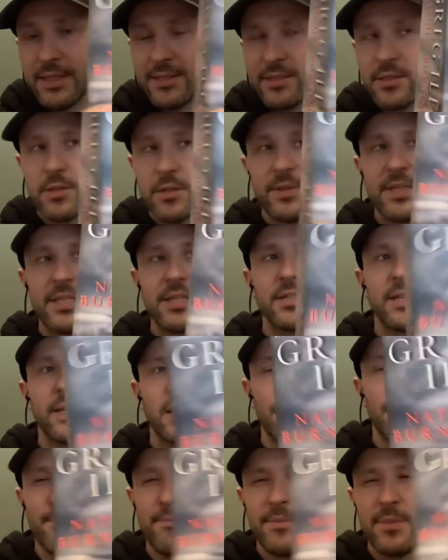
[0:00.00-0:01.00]
So this is like
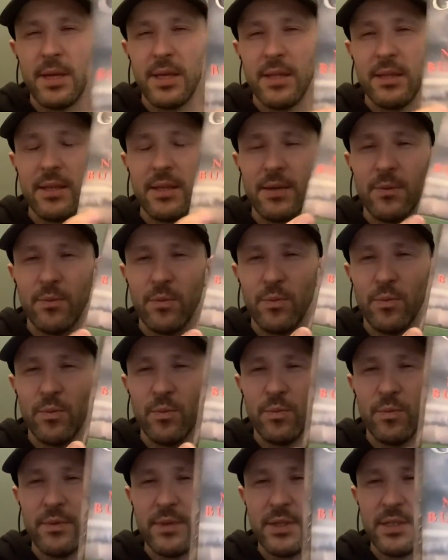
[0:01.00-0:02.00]

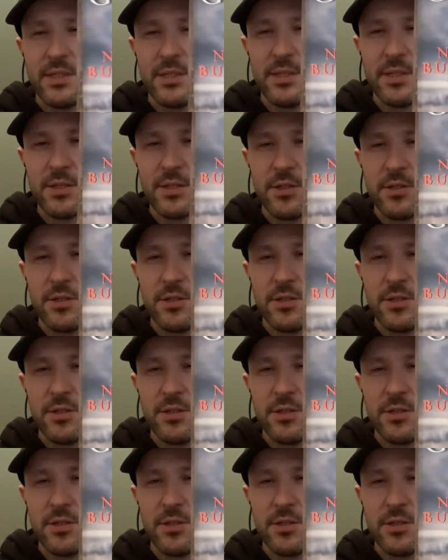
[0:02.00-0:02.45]
this is a